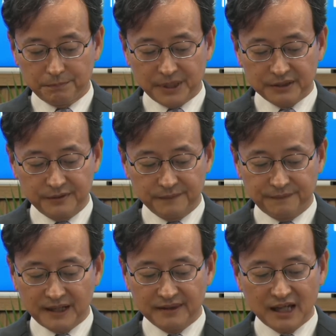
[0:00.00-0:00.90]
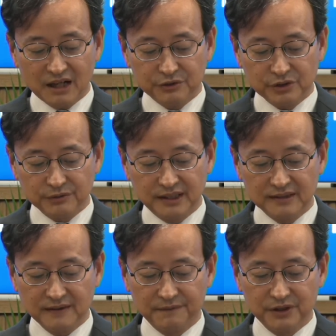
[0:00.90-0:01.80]
but to face the actual
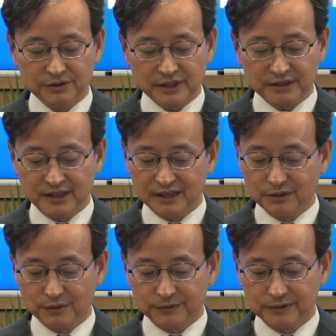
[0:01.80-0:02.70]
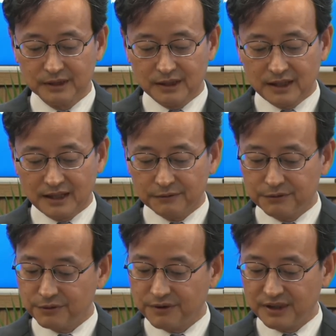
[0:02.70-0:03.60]
needs of users head-on,
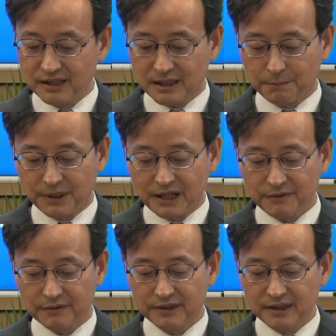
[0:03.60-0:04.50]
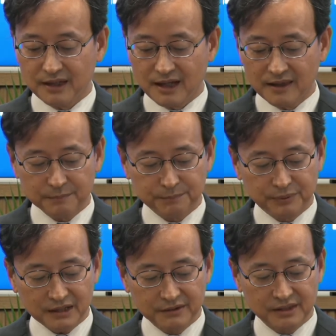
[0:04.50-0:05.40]
and to think about
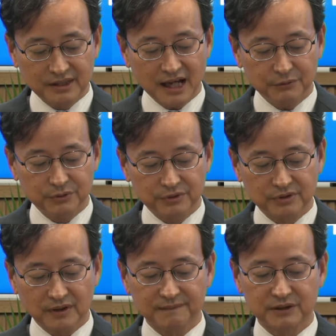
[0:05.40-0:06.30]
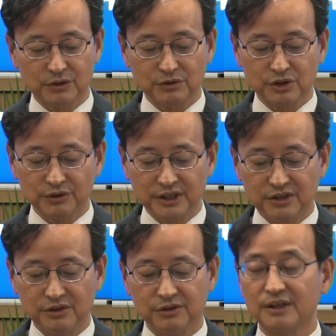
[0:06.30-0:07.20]
and practice how to solve social
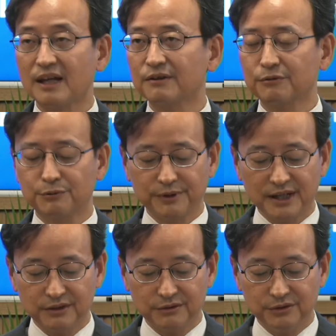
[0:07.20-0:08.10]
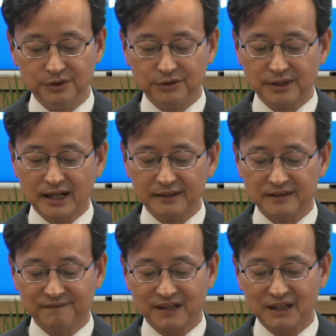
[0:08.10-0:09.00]
issues and create new
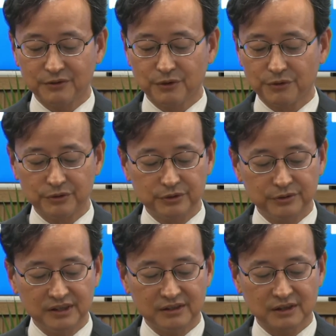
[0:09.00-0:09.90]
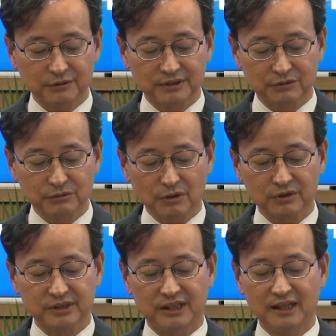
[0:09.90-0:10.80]
added value through digital
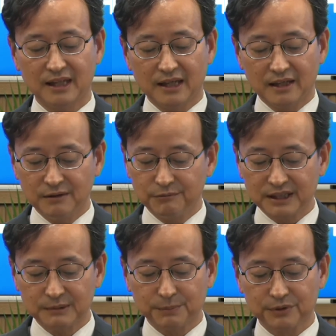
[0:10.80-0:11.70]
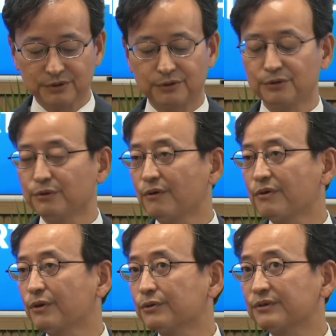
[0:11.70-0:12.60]
technology in response
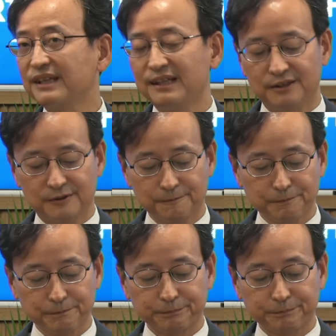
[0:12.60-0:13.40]
to those needs.